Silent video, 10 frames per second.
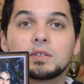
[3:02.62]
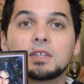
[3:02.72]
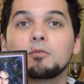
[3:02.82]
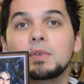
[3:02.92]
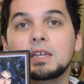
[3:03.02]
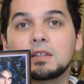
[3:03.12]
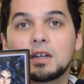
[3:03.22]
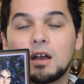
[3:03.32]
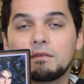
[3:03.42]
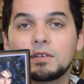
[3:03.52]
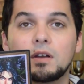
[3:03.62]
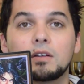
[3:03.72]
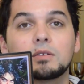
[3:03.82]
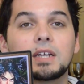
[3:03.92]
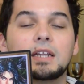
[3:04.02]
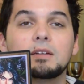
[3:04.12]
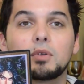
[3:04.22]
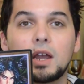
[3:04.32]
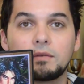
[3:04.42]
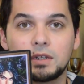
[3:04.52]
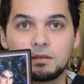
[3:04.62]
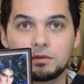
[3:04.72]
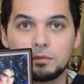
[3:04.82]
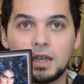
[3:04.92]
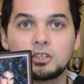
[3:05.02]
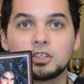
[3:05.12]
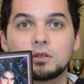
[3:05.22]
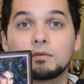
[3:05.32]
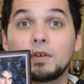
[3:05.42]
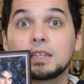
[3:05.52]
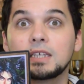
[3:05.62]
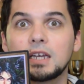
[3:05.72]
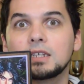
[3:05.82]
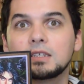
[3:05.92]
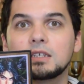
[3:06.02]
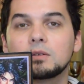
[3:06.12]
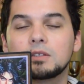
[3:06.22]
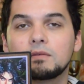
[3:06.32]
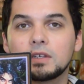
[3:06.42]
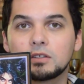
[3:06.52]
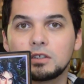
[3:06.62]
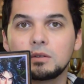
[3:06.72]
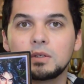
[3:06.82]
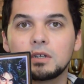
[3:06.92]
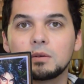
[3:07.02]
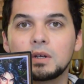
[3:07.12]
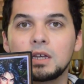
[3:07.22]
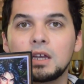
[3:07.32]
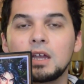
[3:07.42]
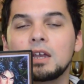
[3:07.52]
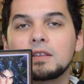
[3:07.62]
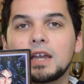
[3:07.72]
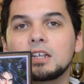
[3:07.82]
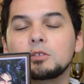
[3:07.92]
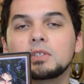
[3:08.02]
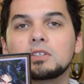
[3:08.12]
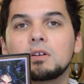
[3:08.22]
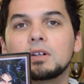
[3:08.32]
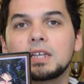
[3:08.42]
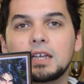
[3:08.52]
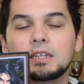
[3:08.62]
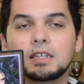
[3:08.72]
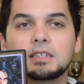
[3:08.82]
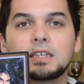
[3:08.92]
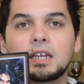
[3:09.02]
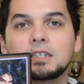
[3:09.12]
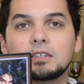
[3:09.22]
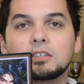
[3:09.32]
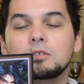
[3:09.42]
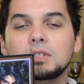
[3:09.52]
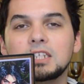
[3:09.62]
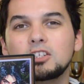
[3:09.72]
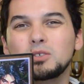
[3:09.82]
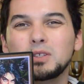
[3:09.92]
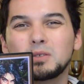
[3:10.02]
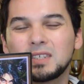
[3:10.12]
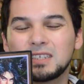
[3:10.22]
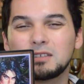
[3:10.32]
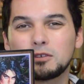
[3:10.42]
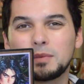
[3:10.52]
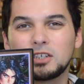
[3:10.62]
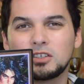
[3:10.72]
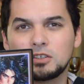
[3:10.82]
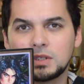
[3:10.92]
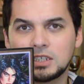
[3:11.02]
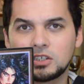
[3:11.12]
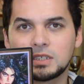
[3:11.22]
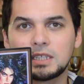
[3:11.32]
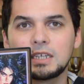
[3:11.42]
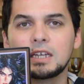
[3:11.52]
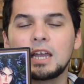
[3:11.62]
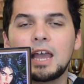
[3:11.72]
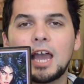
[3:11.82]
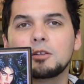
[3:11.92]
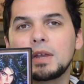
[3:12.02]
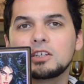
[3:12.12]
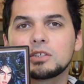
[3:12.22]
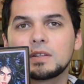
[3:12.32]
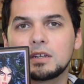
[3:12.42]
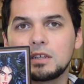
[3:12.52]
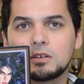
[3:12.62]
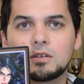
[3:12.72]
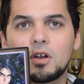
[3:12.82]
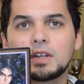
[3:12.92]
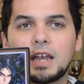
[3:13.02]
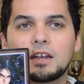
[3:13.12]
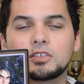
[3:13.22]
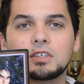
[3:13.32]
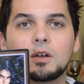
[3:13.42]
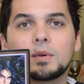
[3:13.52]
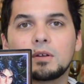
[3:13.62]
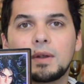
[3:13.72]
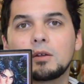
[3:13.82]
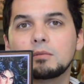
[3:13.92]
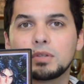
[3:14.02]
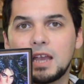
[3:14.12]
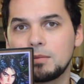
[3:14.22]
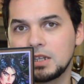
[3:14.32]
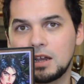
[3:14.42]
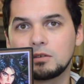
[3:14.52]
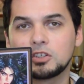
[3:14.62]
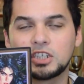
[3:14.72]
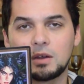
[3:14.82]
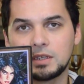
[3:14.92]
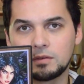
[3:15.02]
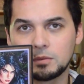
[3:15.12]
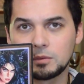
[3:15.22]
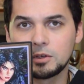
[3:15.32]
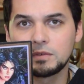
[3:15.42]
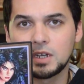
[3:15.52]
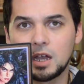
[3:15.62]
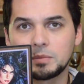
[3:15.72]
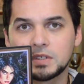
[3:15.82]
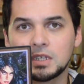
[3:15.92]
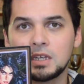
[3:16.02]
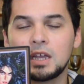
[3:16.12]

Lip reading: yourself being the confidant, or getting private information, or finally getting secrets revealed to you. The Hedge Witch card can indicate here you need to use this information judiciously and make sure that you're not actually going around and blabbing it out and shouting it from the rooftops.